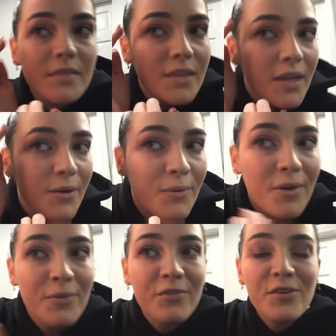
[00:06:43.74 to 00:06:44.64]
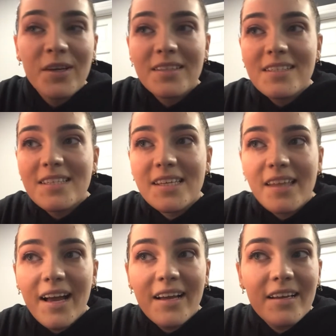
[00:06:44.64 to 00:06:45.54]
I don't know if you can see
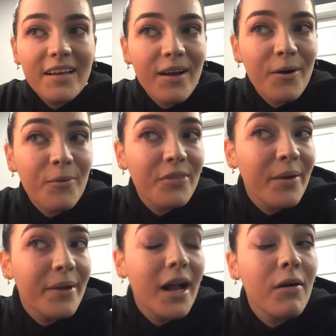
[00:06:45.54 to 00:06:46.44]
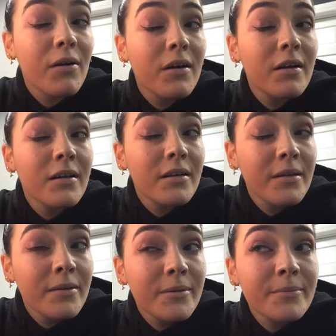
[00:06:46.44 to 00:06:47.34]
that. Oh, there we go.
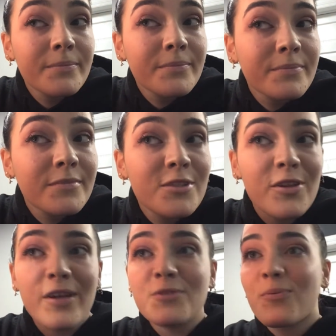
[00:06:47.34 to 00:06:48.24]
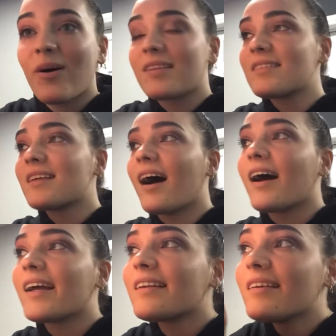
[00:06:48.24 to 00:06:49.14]
So there's one
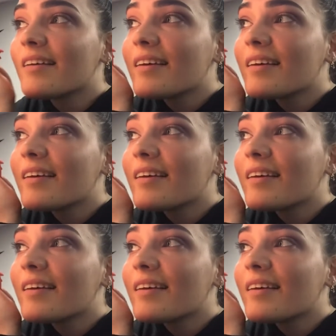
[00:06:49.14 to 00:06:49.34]
side.